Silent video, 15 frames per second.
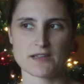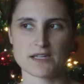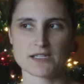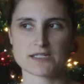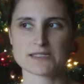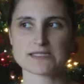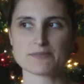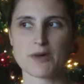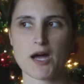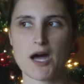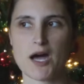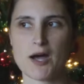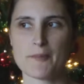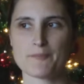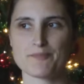things, but
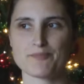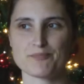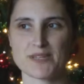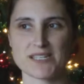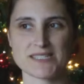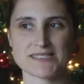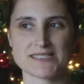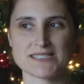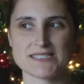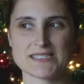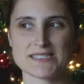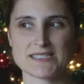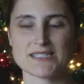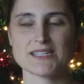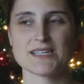um, because
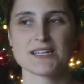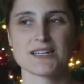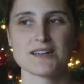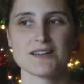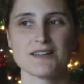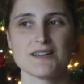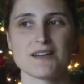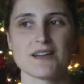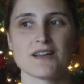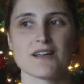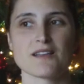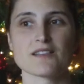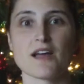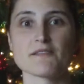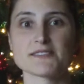he
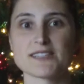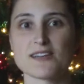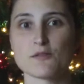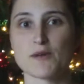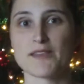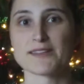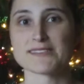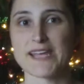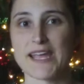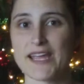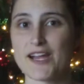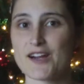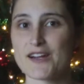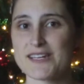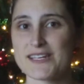loves it when the
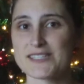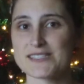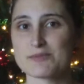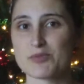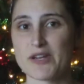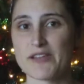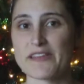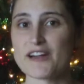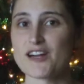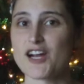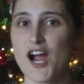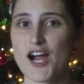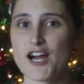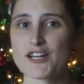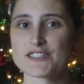daycare kids bring their
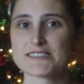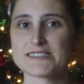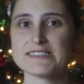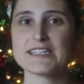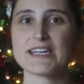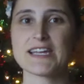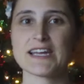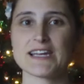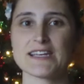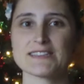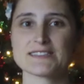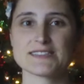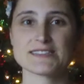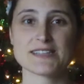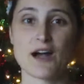cars
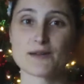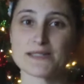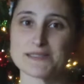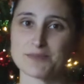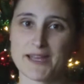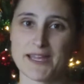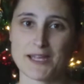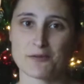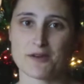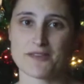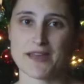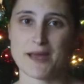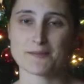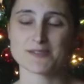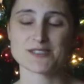and he's always playing with
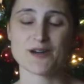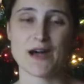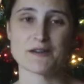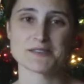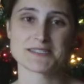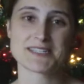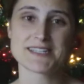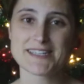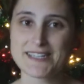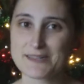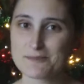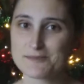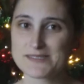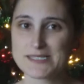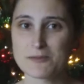them. So I was gonna get
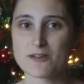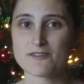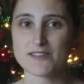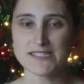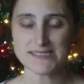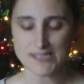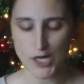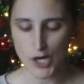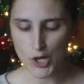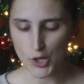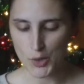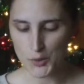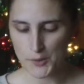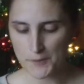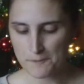him some of his
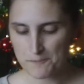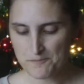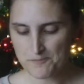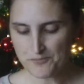own,